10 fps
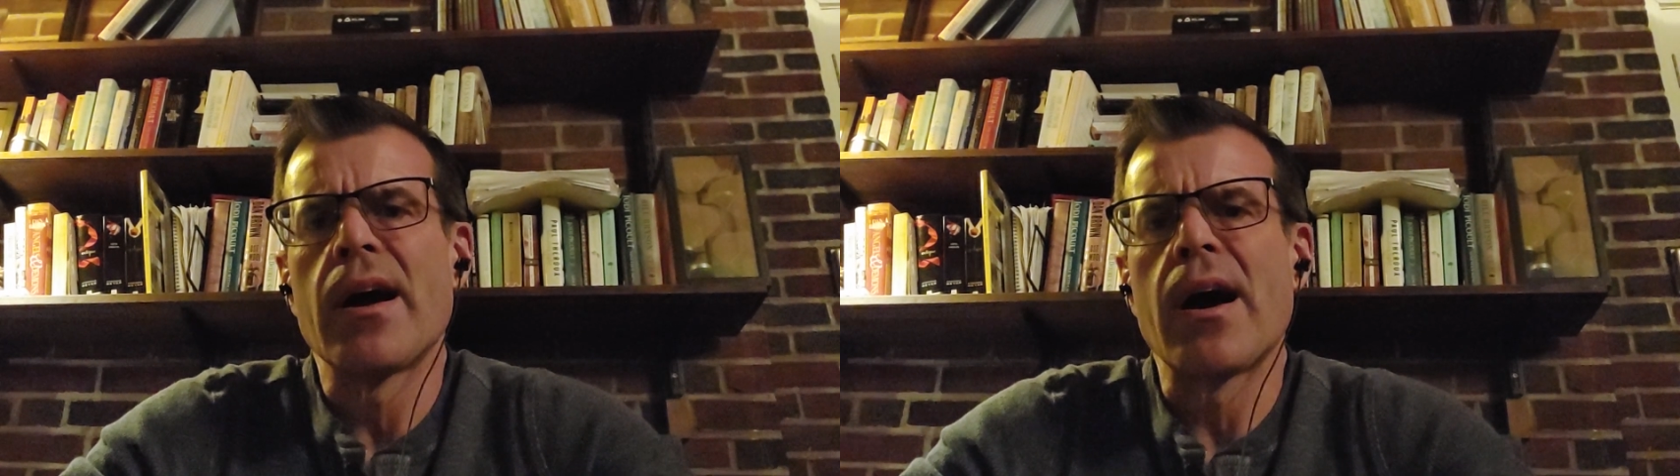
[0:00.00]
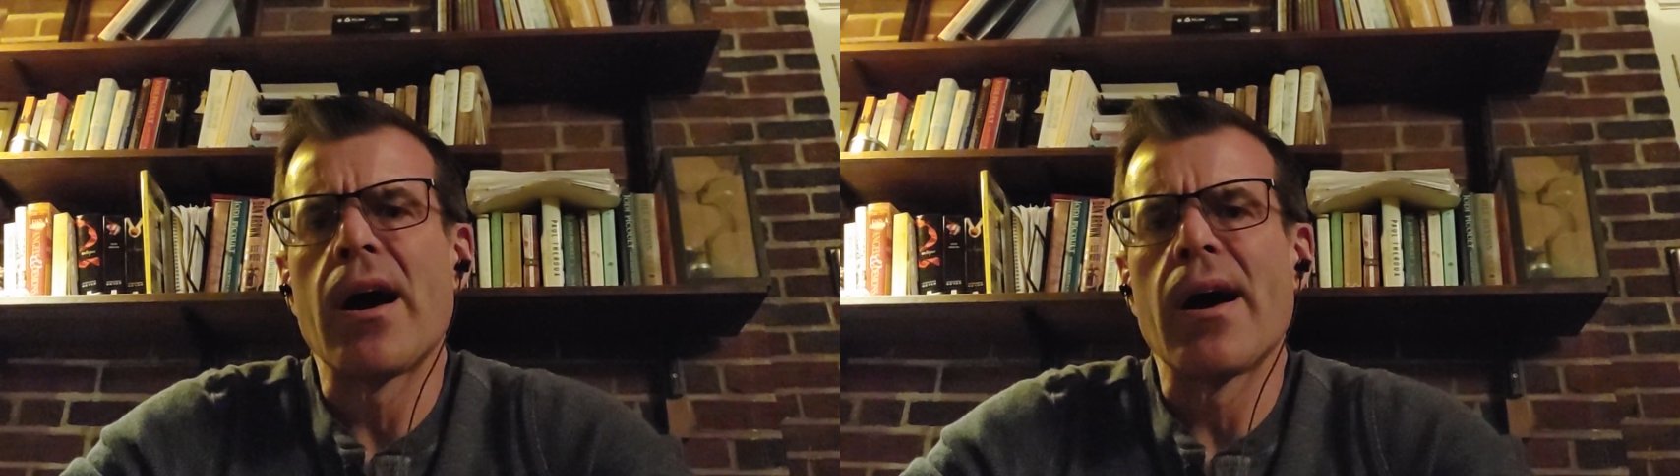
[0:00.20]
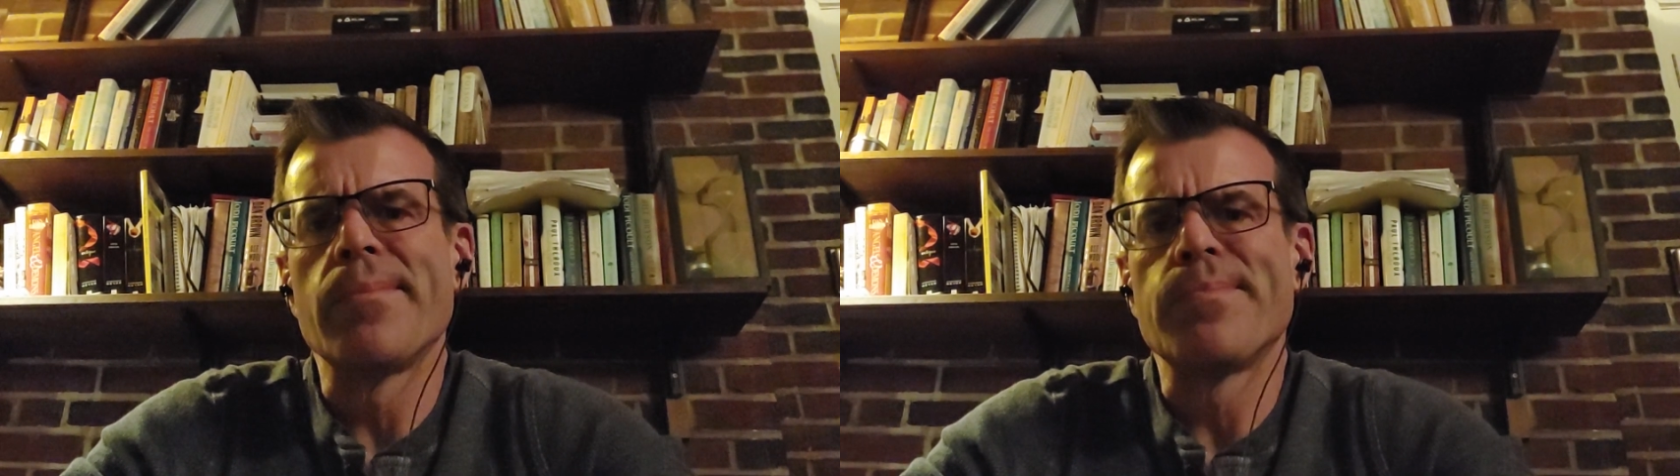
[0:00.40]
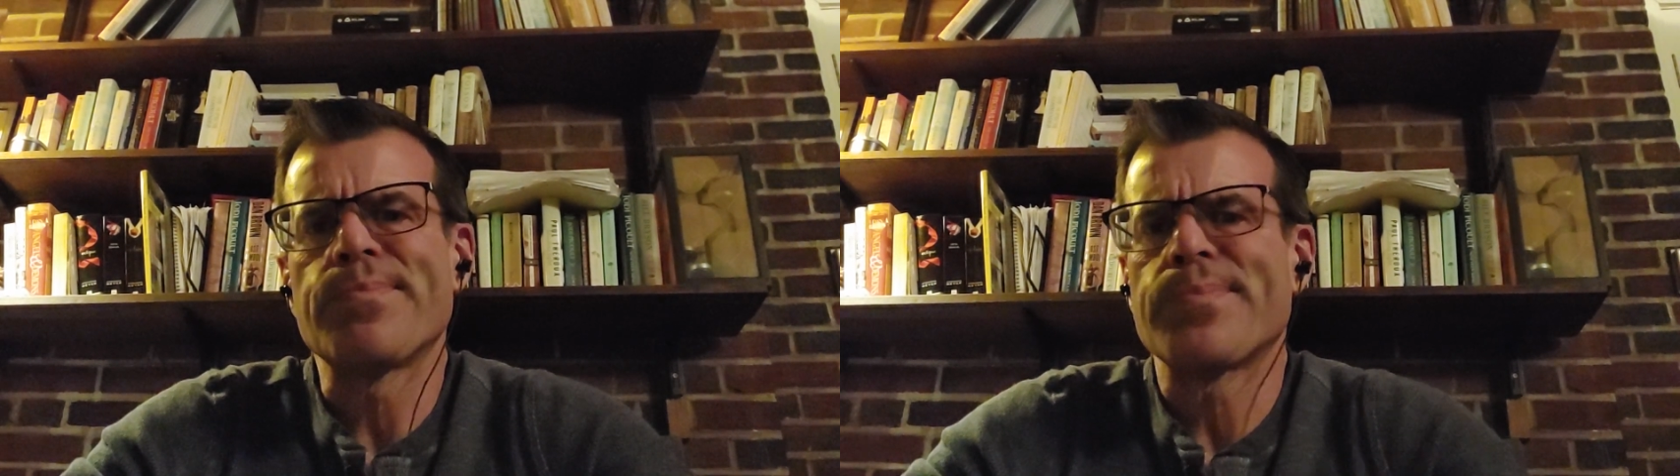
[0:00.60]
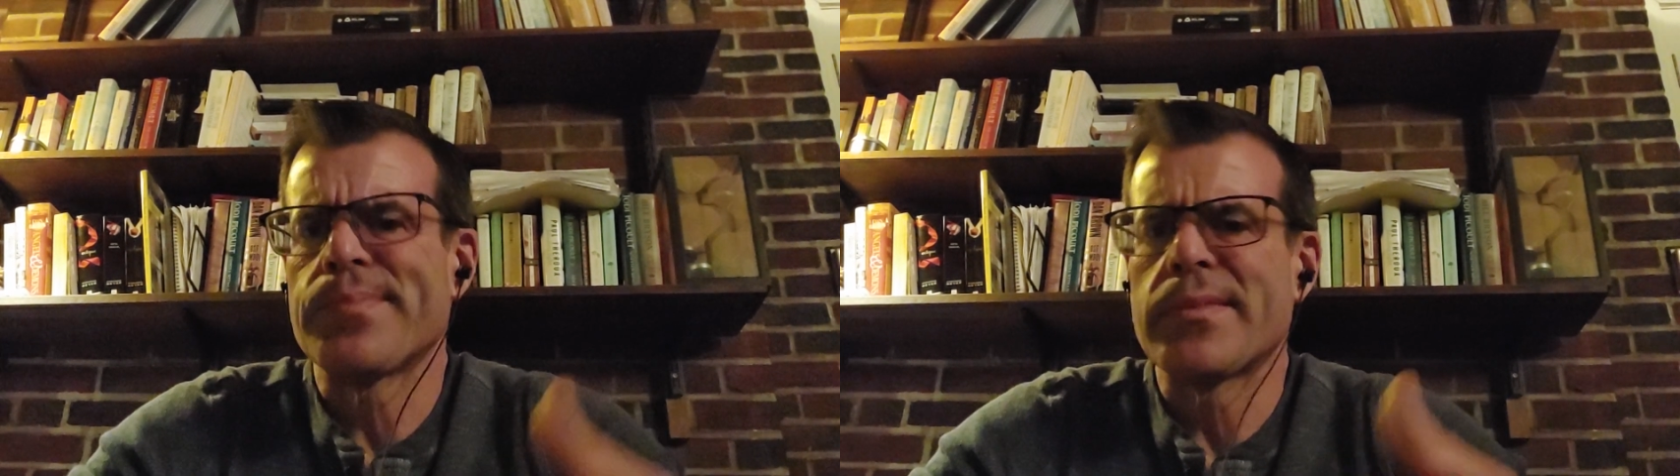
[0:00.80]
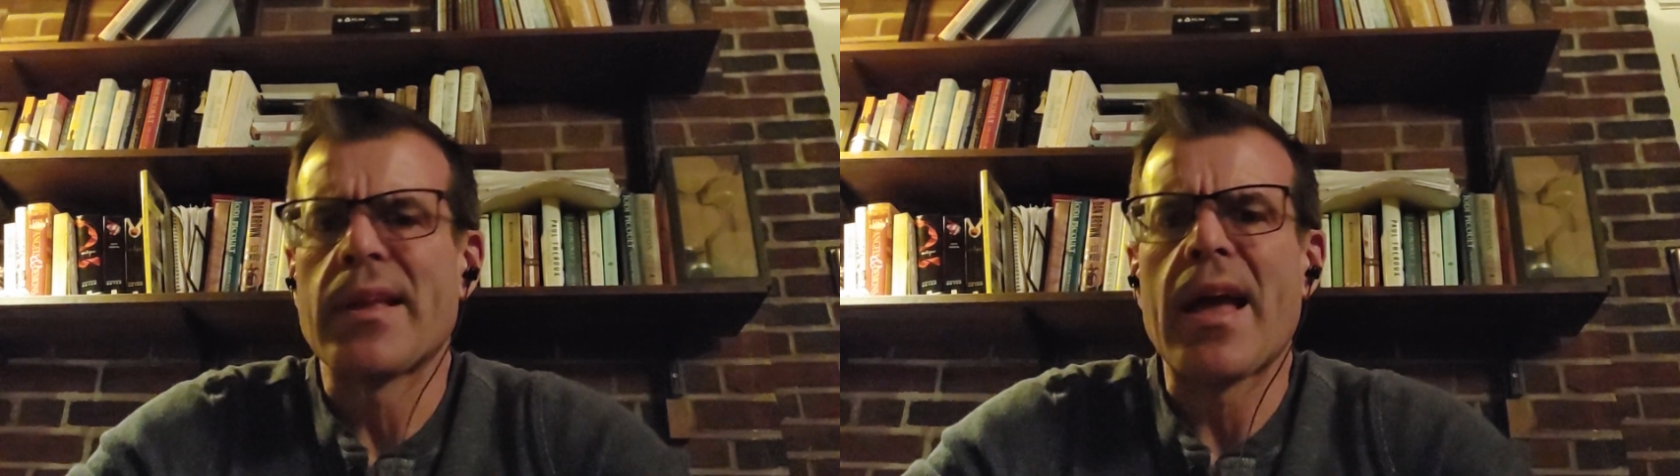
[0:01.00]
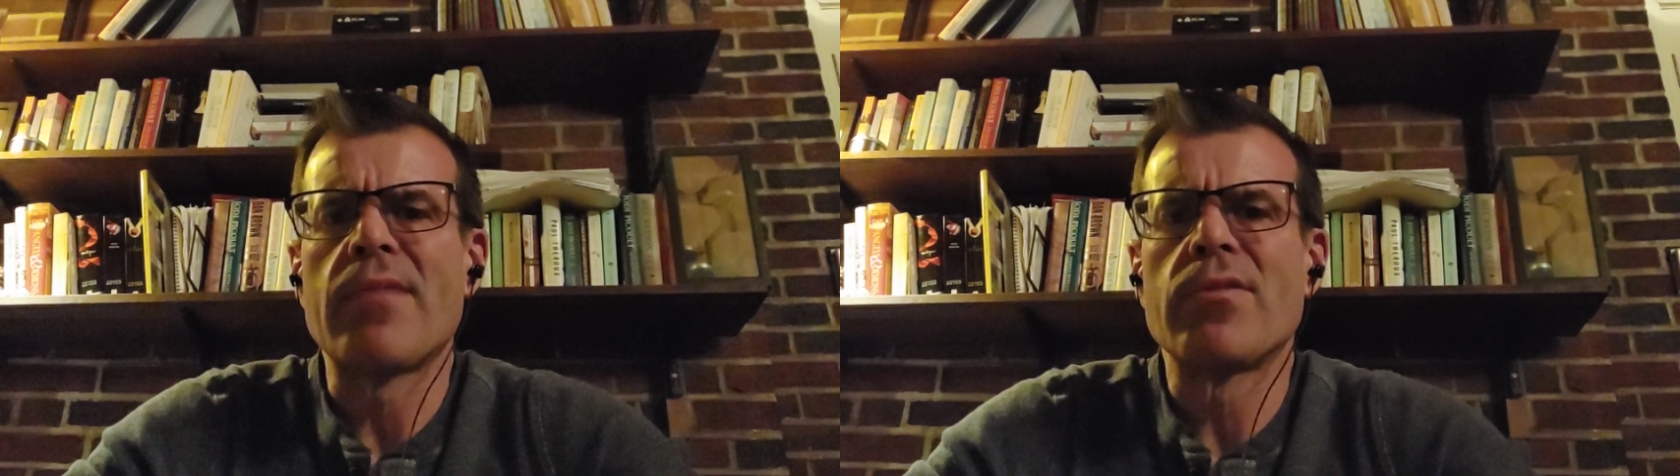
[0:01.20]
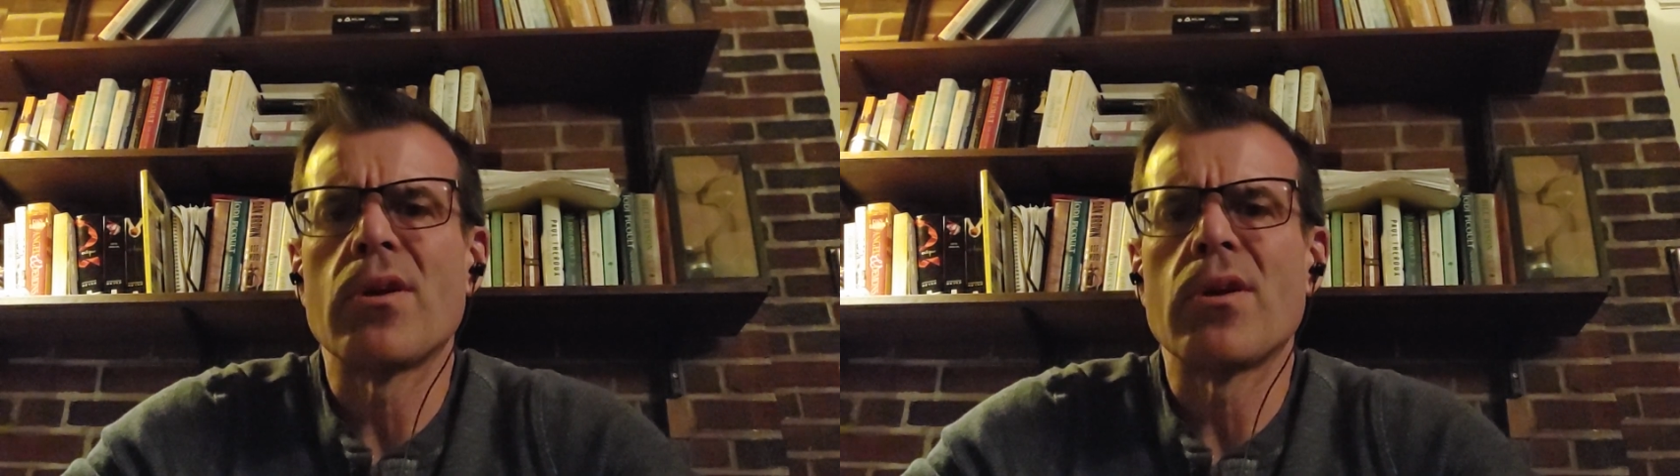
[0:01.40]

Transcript: Have a